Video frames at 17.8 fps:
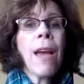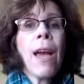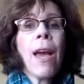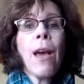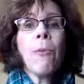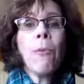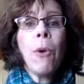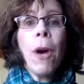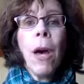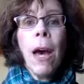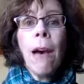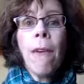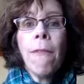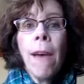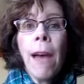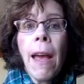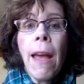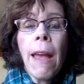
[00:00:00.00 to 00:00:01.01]
and we'll have
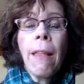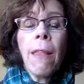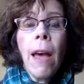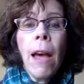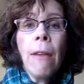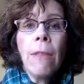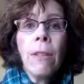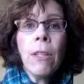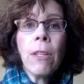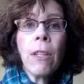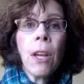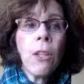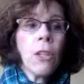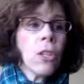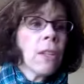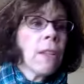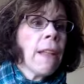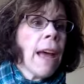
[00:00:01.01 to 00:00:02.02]
a live
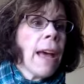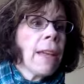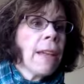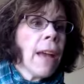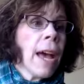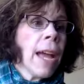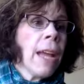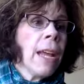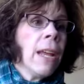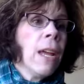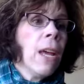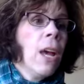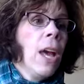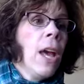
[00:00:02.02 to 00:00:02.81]
discussion that night.